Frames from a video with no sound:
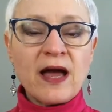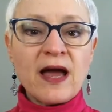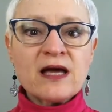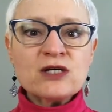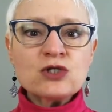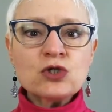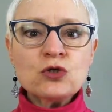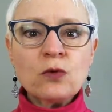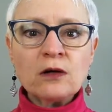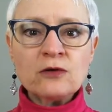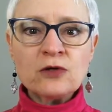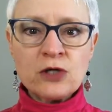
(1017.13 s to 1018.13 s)
as you
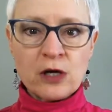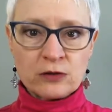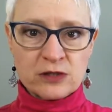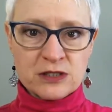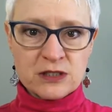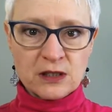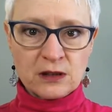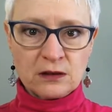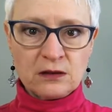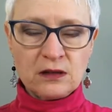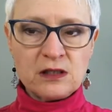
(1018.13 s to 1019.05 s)
are noticing